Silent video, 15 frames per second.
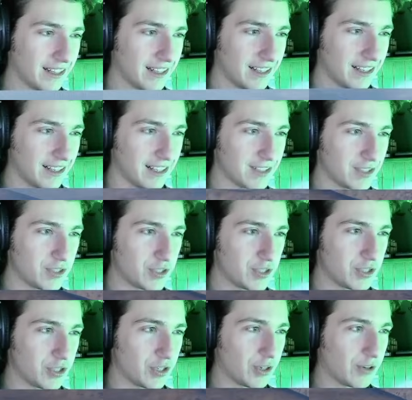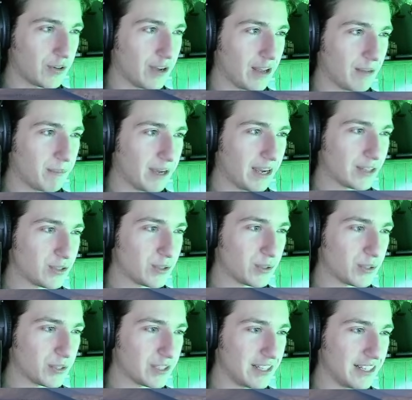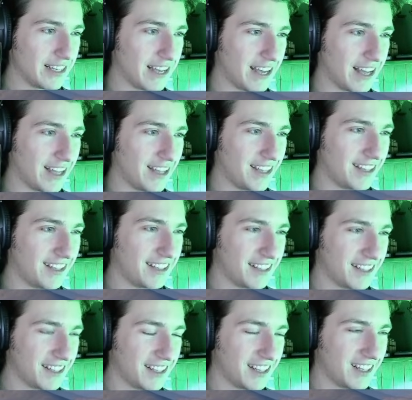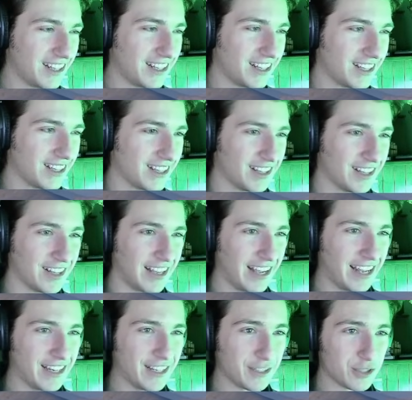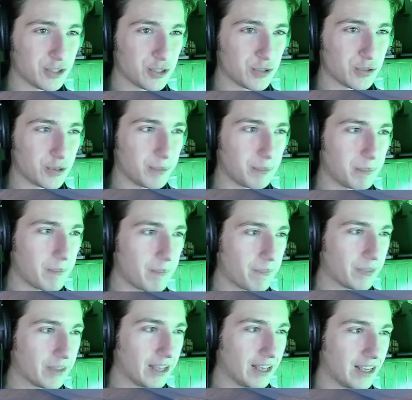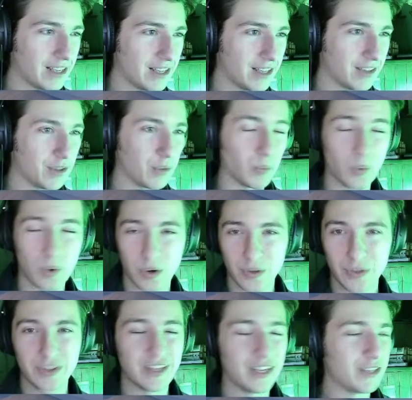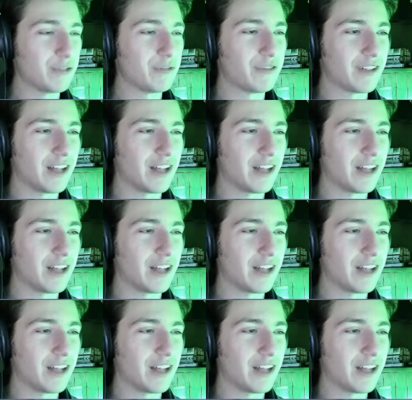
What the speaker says: Let's just turn around back towards the landing strip. The world that you fly